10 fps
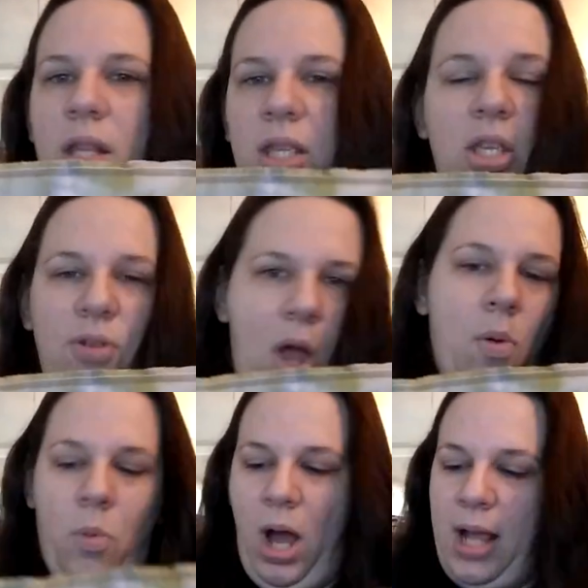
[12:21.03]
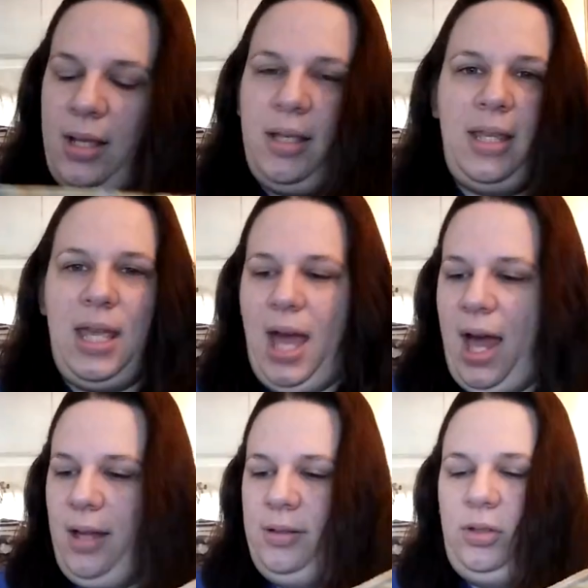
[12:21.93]
that you don't want
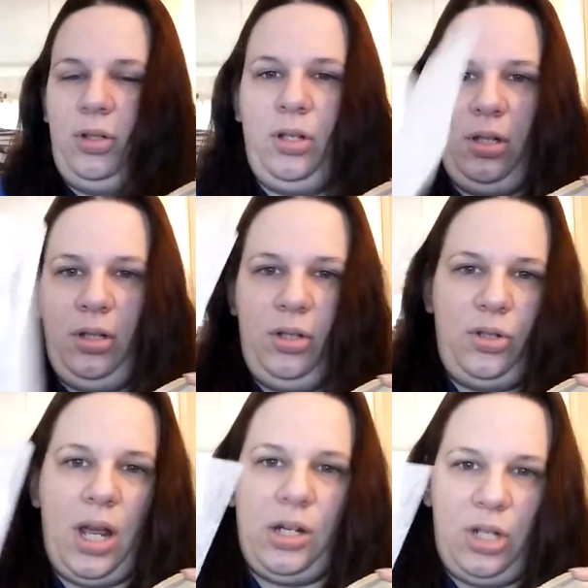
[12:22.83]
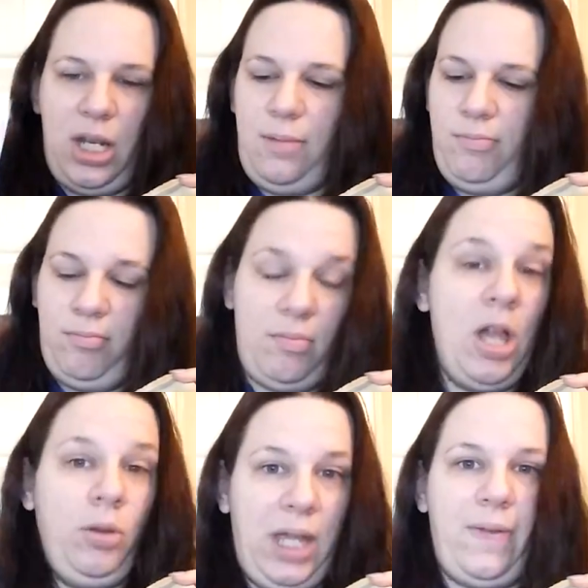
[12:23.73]
the dryer sheet.
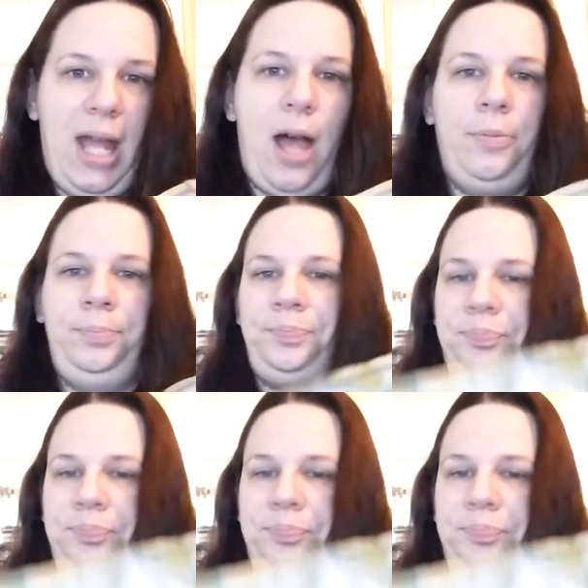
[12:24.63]
He'll leave it out.